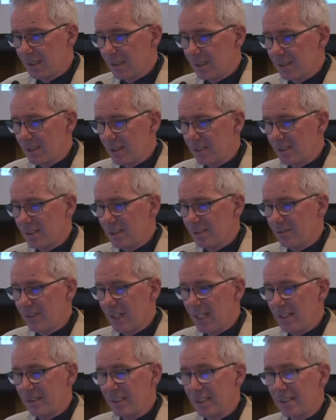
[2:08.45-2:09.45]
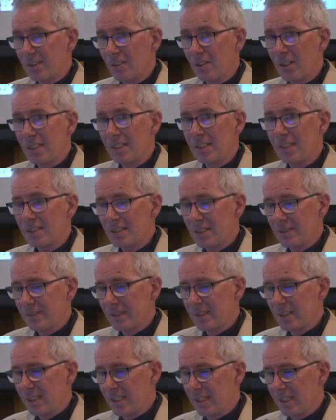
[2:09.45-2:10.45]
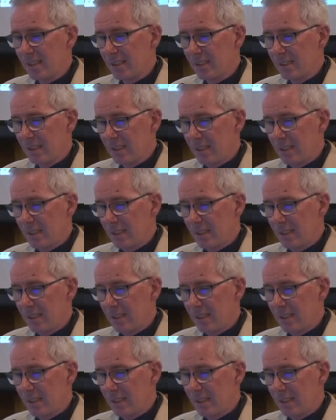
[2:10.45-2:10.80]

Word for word: since its founding in 1917.